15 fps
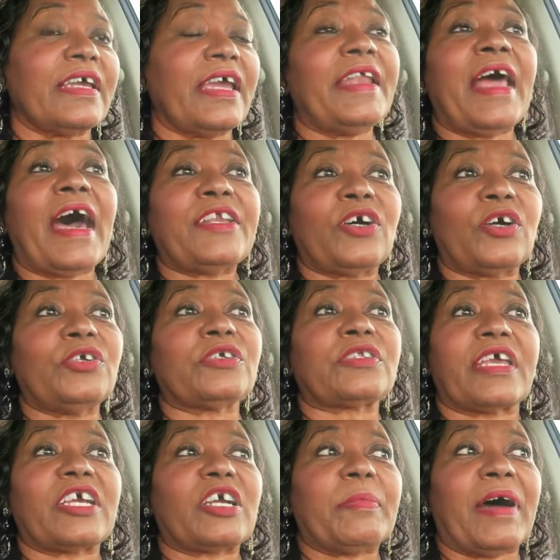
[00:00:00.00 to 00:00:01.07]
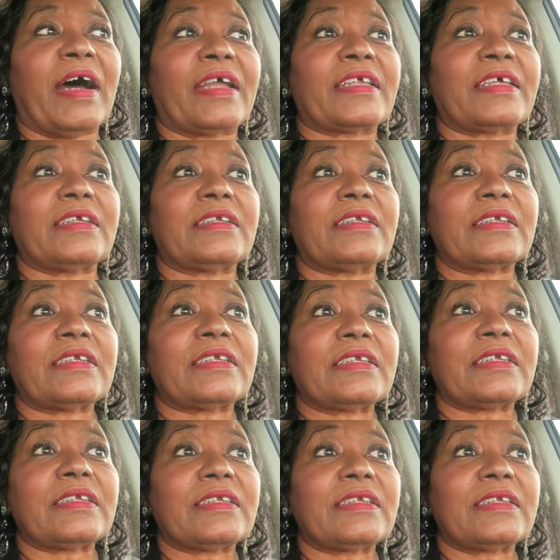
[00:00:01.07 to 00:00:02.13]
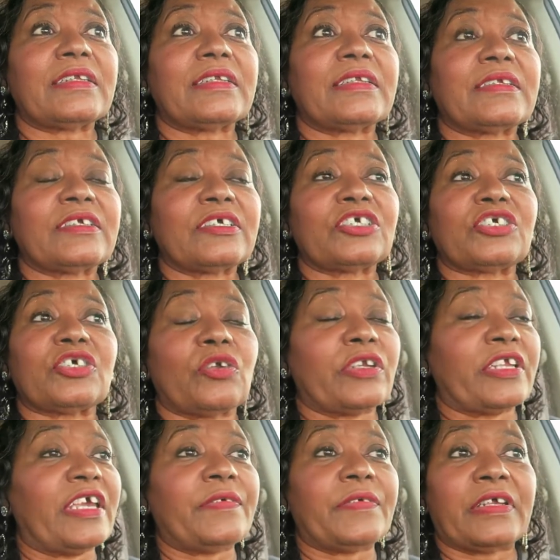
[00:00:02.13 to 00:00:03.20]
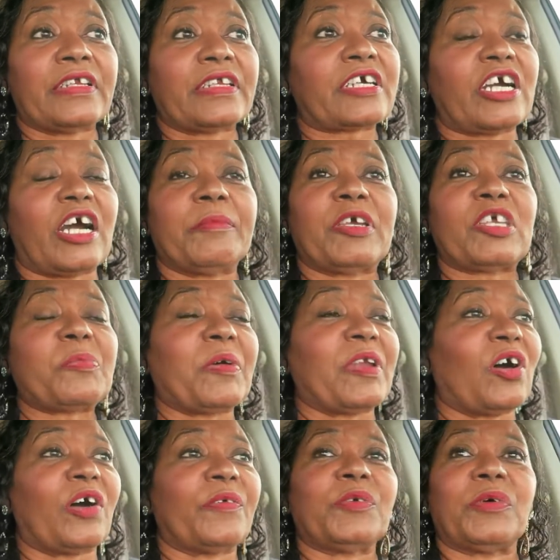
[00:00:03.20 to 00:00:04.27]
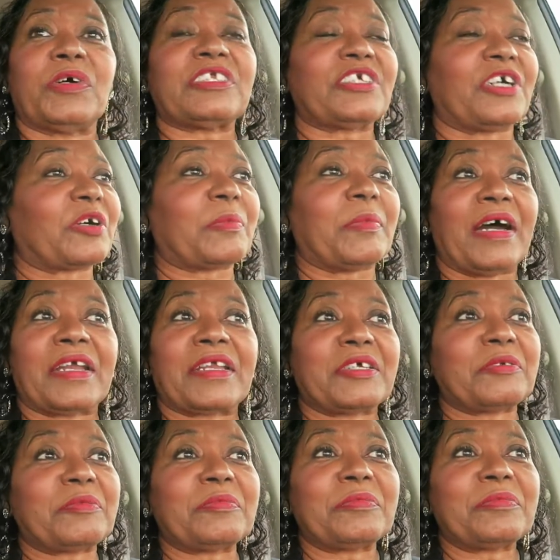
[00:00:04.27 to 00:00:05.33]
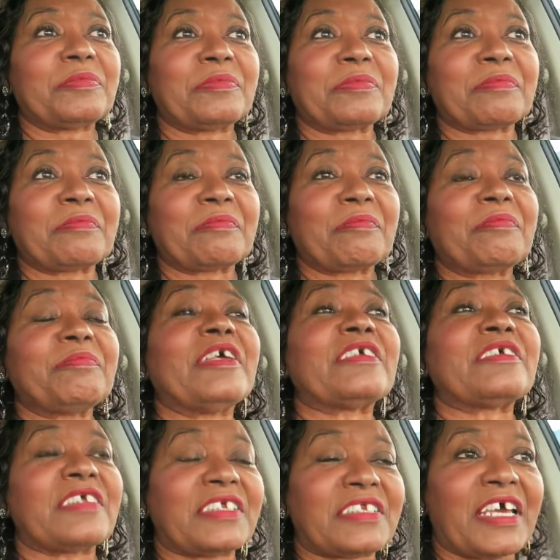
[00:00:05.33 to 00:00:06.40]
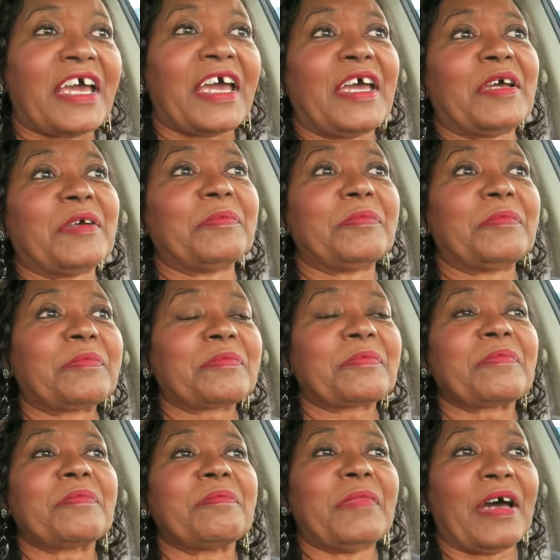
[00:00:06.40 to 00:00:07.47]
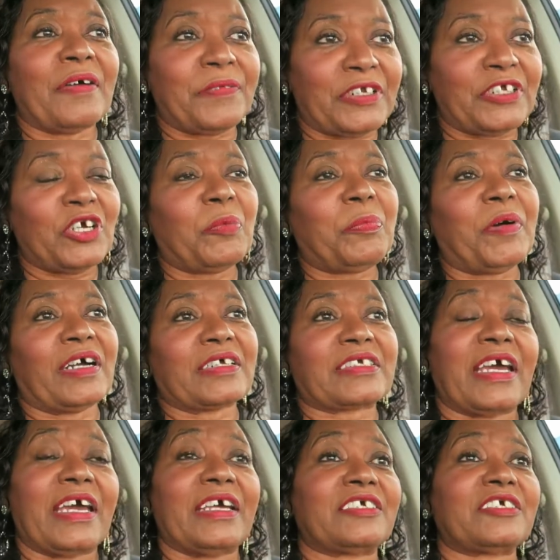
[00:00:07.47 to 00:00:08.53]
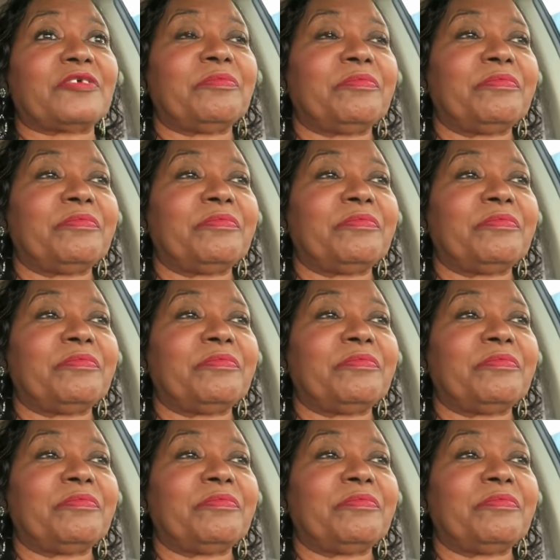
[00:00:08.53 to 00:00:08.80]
And I know you think about it. So leave it in the comments below if you want to talk about it. This is the time. My video podcast.